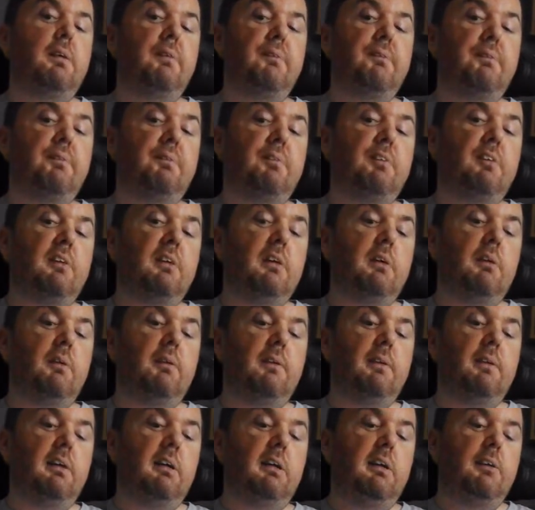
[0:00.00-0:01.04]
so
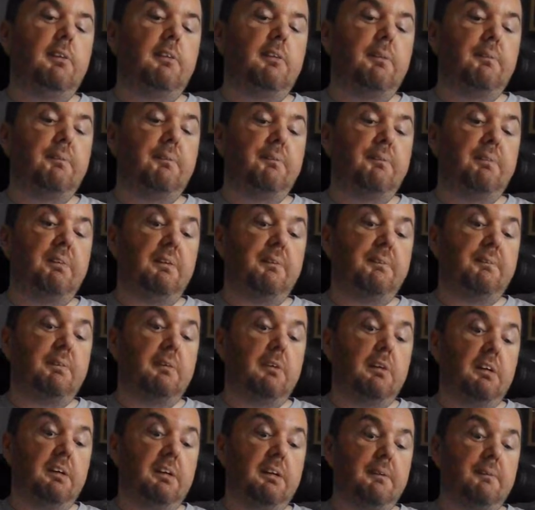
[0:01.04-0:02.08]
these being
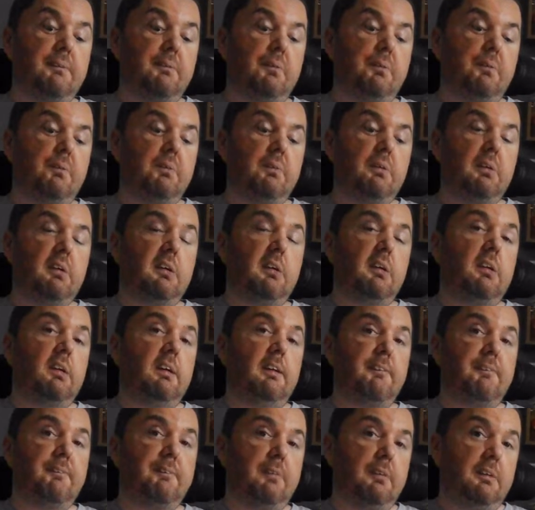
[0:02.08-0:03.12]
pineapple, I
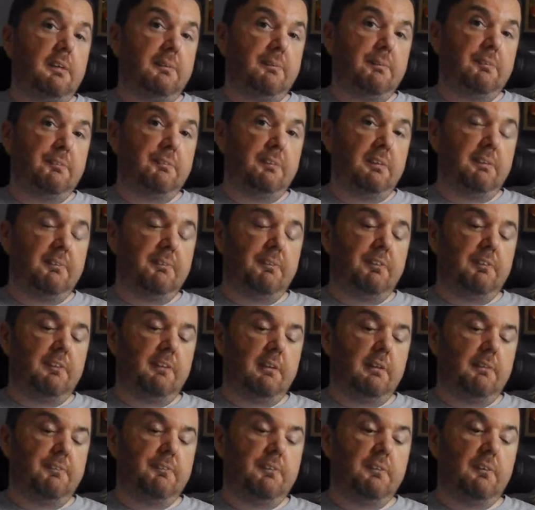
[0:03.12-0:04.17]
love pineapple flavoured
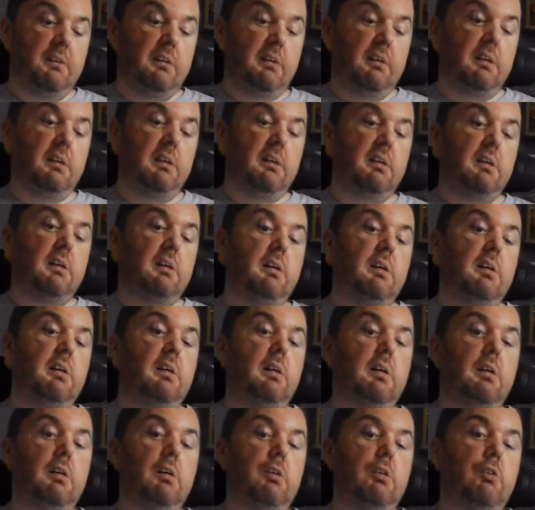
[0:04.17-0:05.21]
stuff,
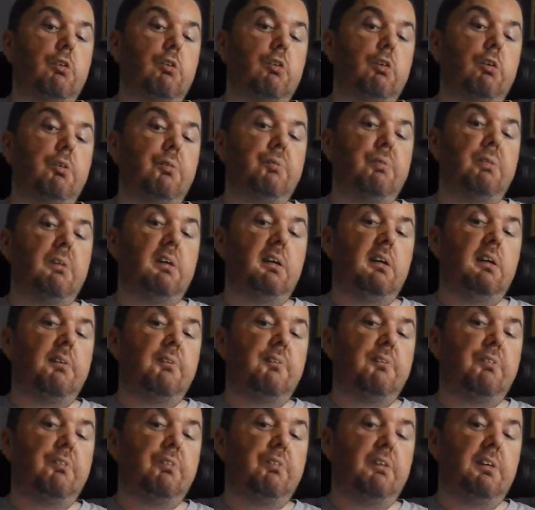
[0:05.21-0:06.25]
should be
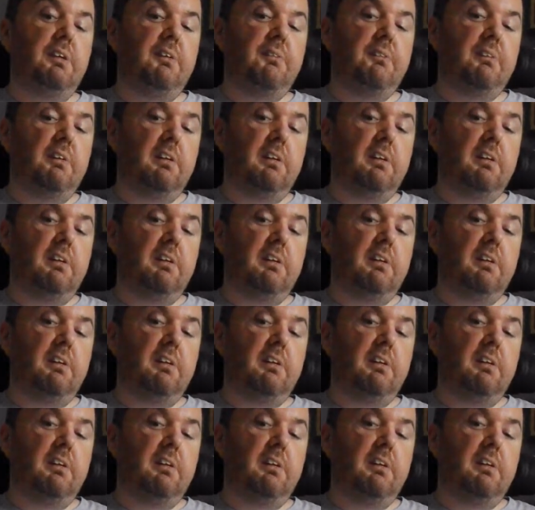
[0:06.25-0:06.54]
really, really